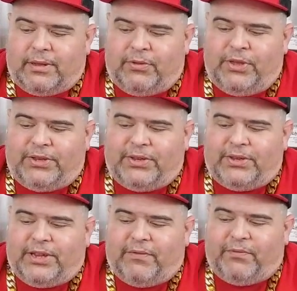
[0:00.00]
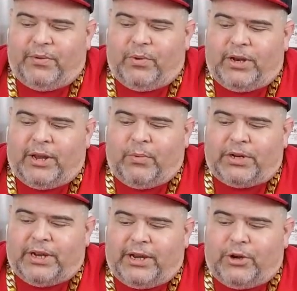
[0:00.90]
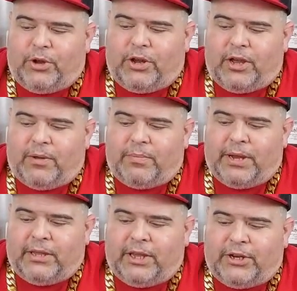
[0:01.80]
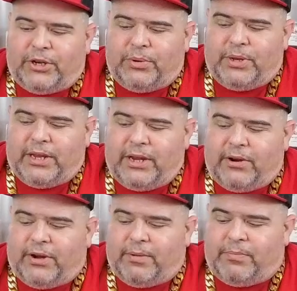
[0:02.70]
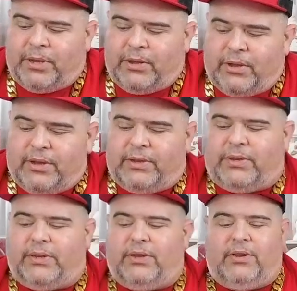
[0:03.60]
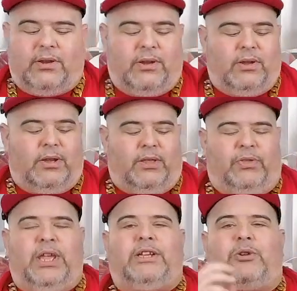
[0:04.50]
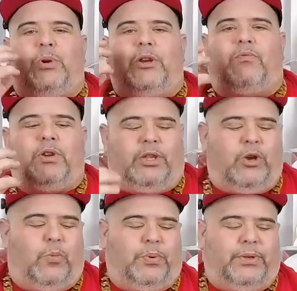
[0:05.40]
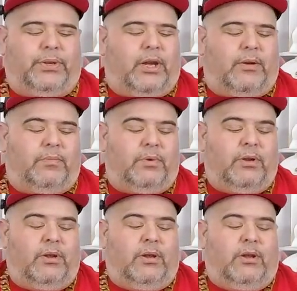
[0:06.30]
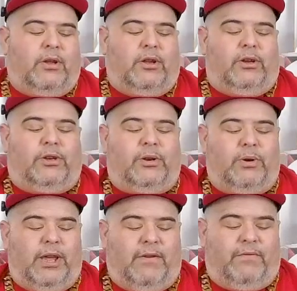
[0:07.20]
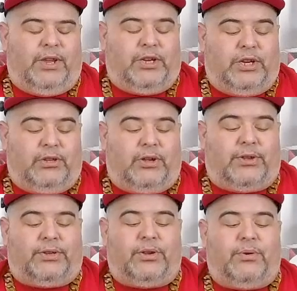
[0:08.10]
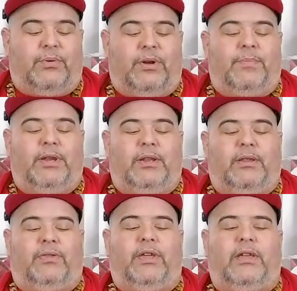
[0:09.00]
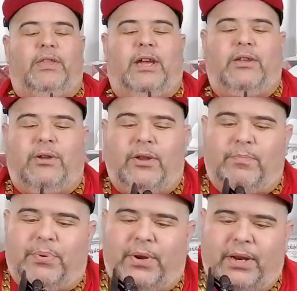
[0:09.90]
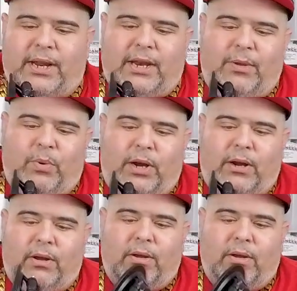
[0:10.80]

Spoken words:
This is definitely one that I wish I could hook up and let you hear it, because that tweeter really opens up. 2.5 inches also, I mean, think of that. You can put it anywhere.